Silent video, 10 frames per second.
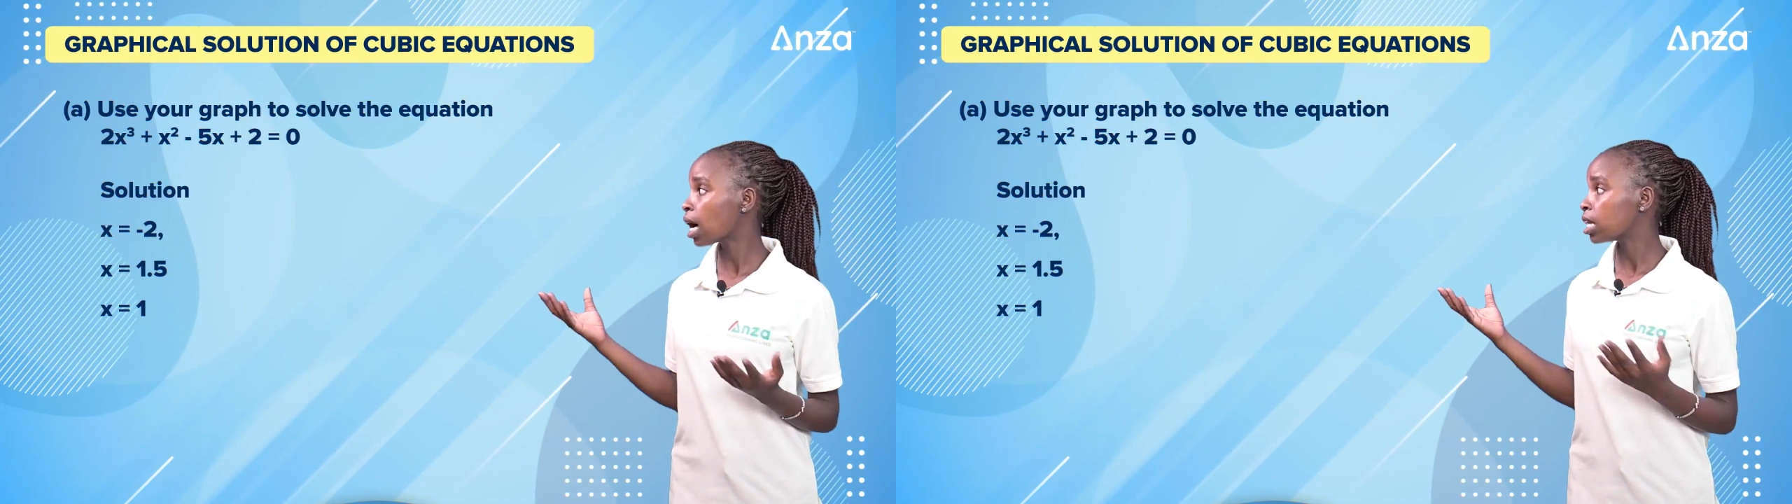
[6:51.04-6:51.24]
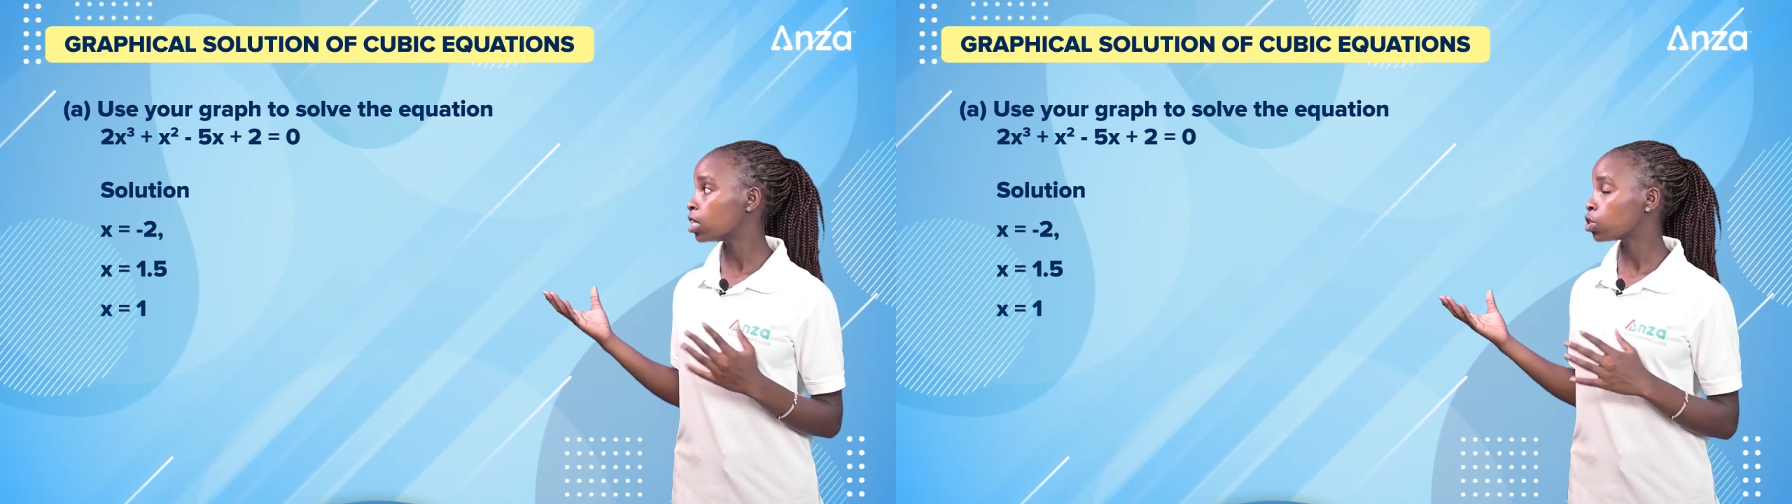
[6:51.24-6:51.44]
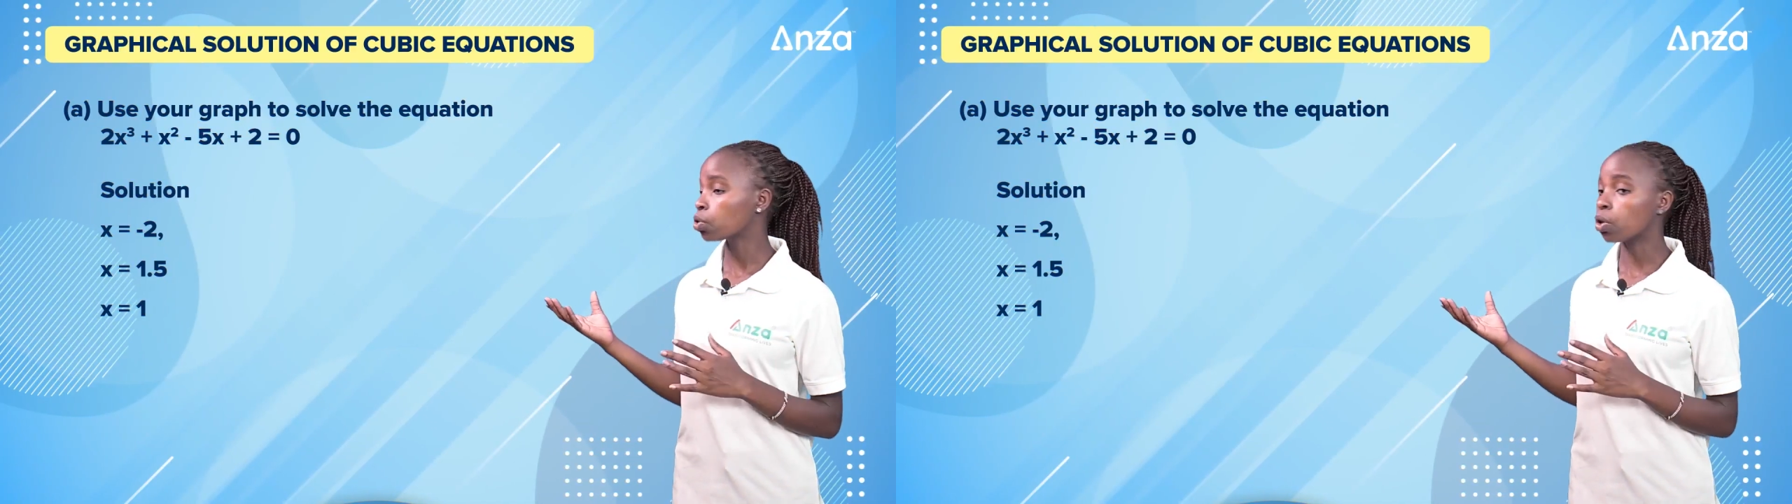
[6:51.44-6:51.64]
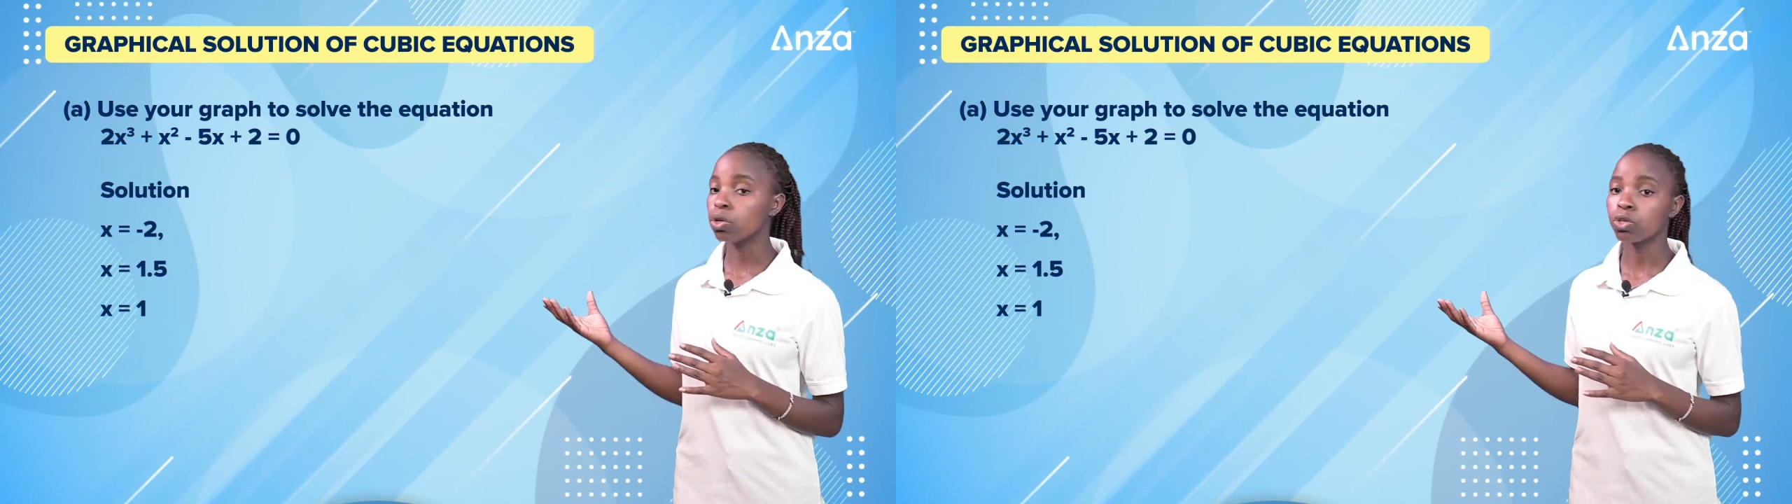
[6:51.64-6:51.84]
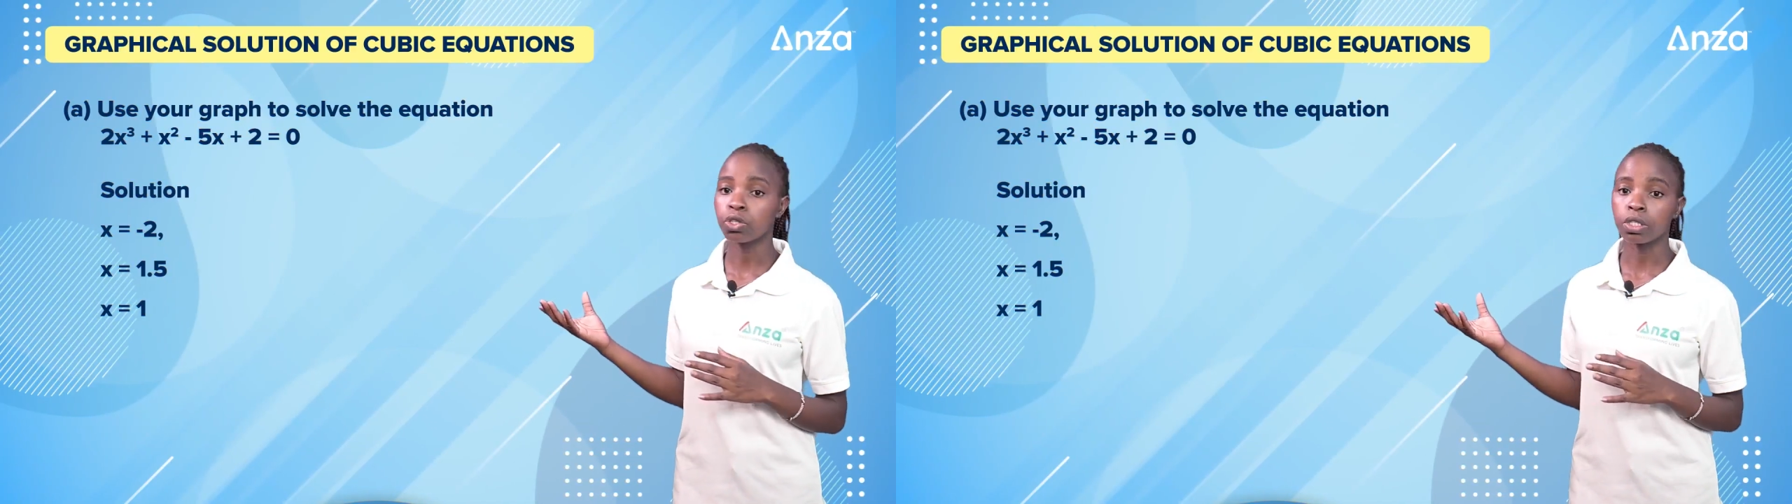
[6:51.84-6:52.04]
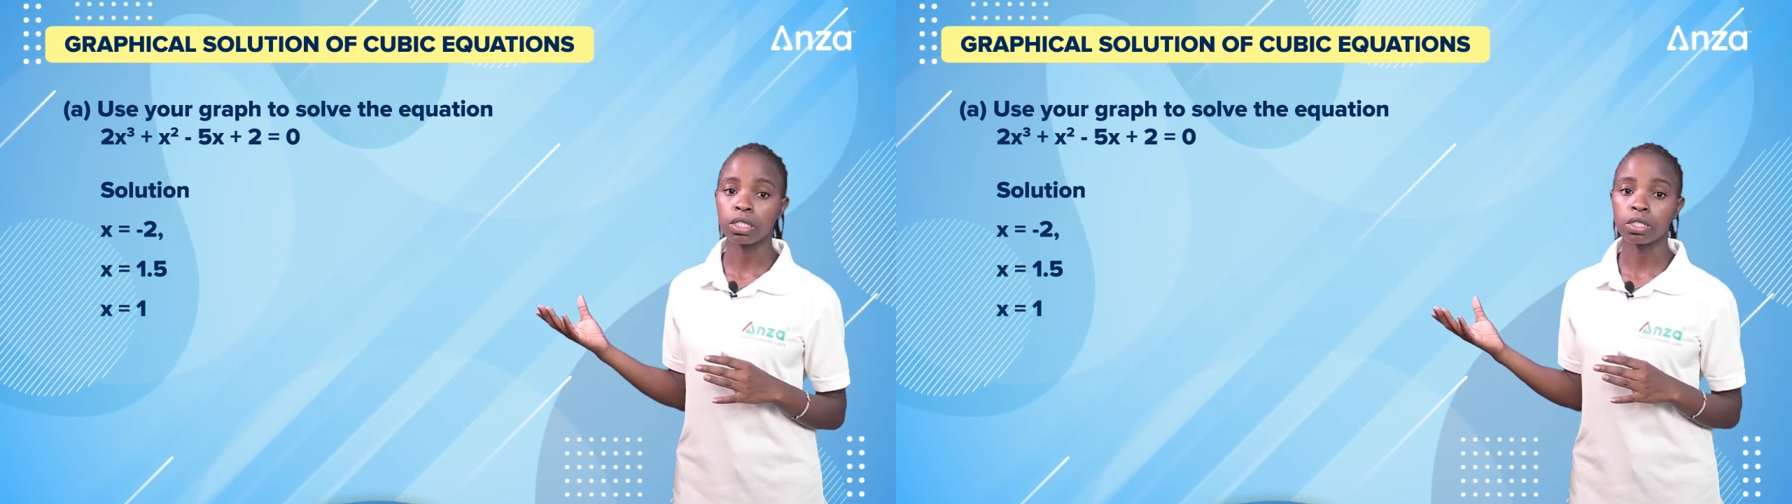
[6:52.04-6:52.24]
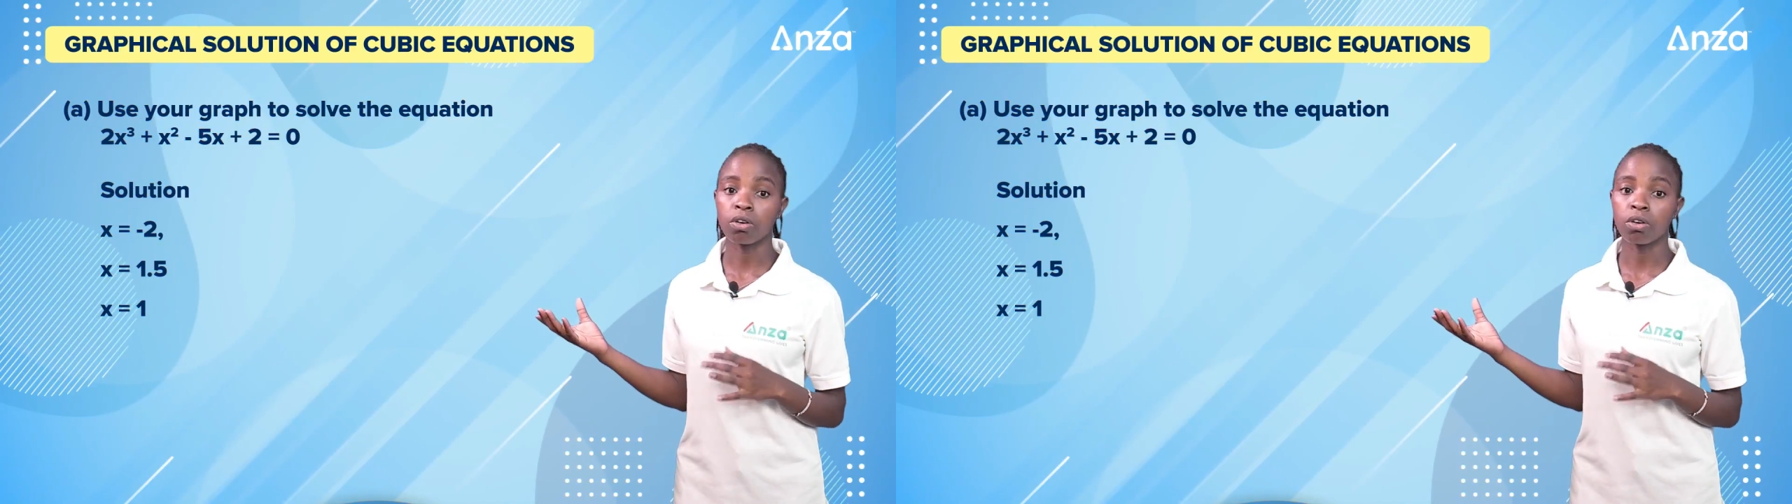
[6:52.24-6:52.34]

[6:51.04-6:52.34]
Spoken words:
are the solutions